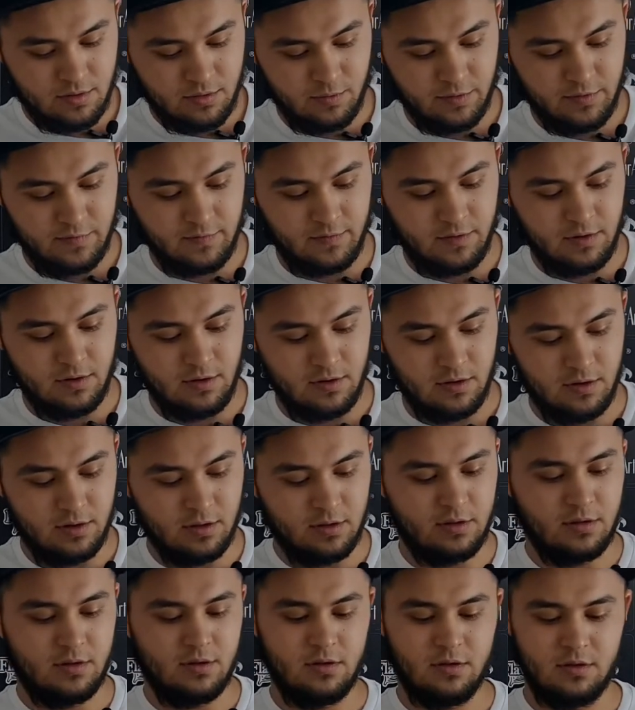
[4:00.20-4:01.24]
we've
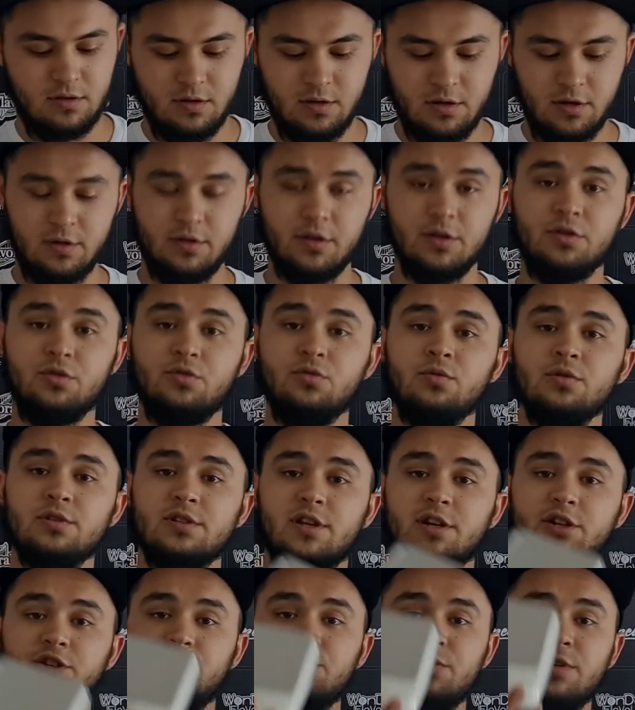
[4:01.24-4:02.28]
got the tools
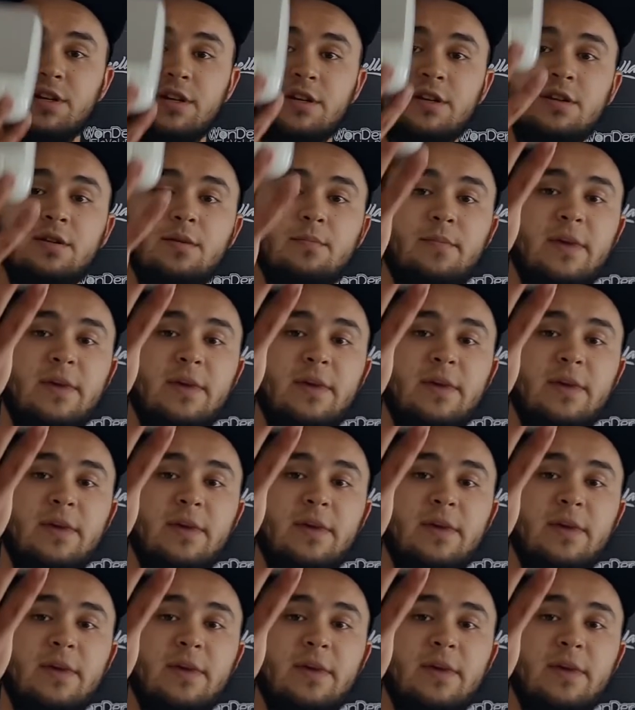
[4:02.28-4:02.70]
that you need,